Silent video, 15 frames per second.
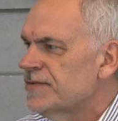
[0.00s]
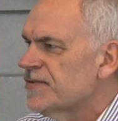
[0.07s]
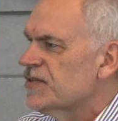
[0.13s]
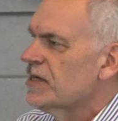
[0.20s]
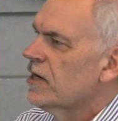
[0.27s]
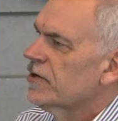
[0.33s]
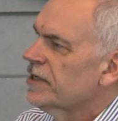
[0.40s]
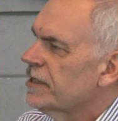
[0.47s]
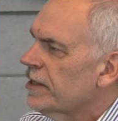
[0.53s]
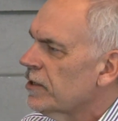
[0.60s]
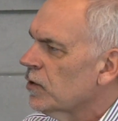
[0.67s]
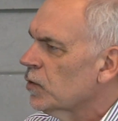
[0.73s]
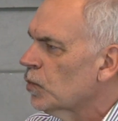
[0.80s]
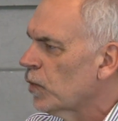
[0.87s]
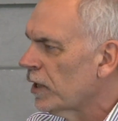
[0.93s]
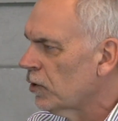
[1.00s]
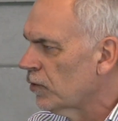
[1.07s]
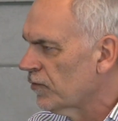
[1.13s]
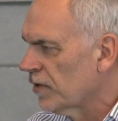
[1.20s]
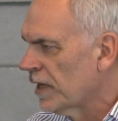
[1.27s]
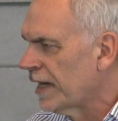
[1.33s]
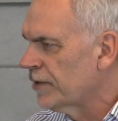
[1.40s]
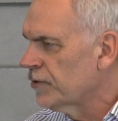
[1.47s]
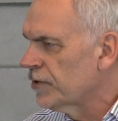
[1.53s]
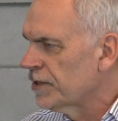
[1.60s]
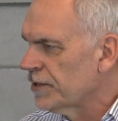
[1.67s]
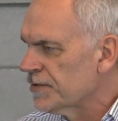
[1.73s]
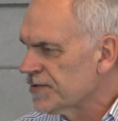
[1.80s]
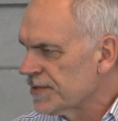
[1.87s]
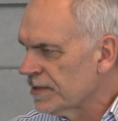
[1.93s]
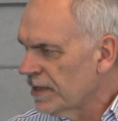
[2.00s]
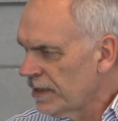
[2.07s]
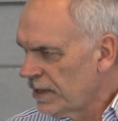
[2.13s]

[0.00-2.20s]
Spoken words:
started here well over 100 years